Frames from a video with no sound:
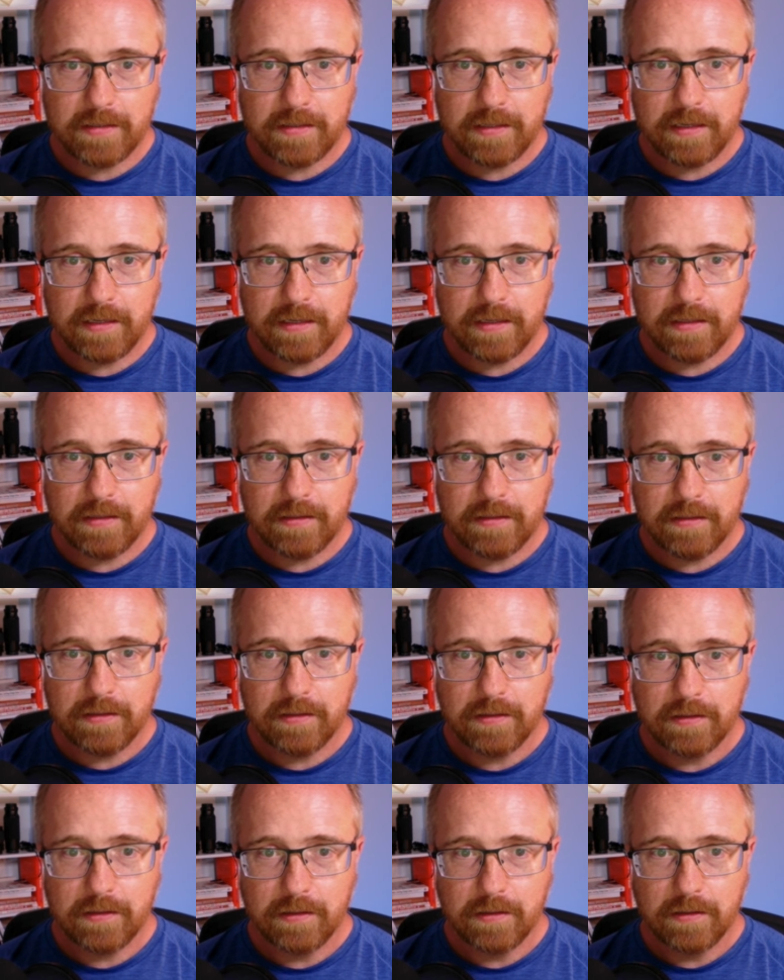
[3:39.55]
in
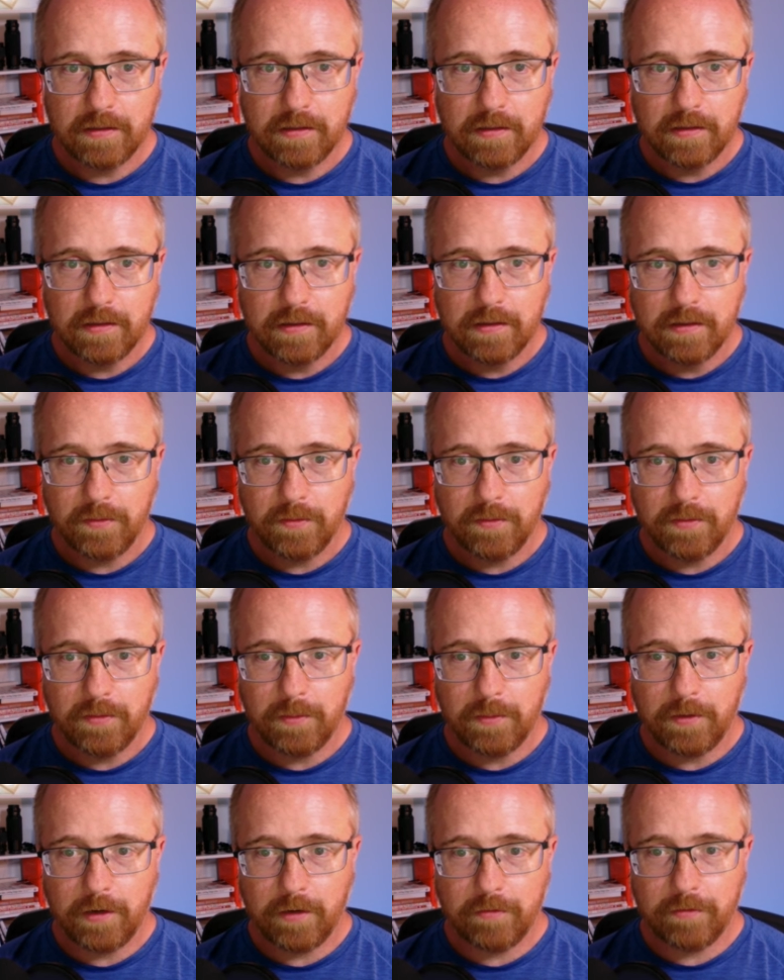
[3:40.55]
what
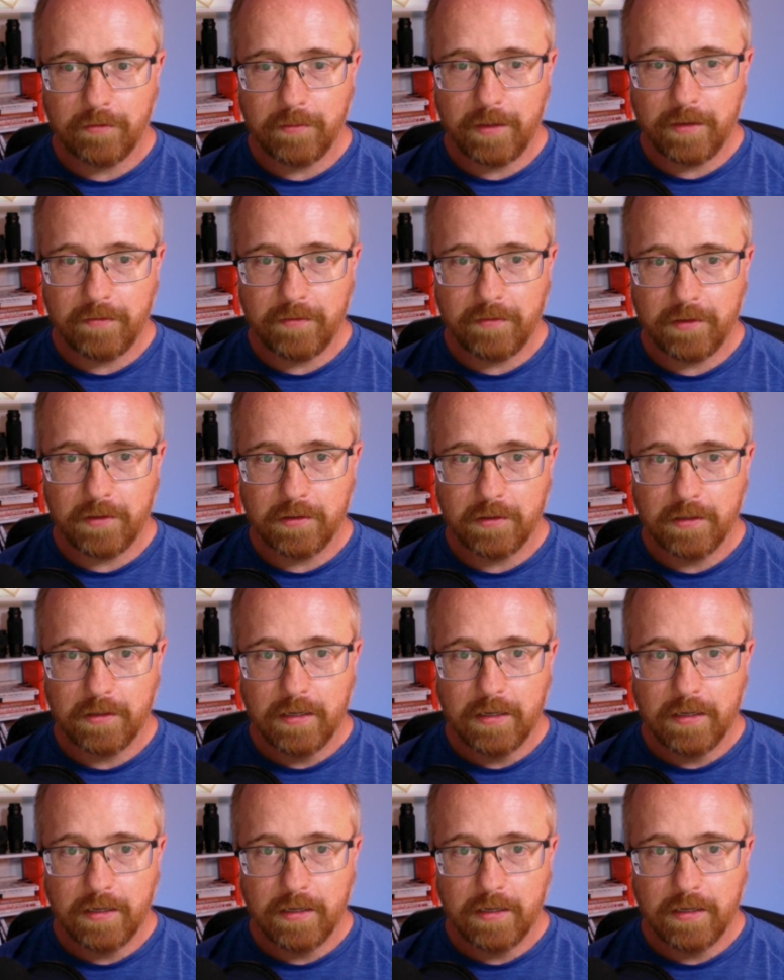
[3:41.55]
we got from that field.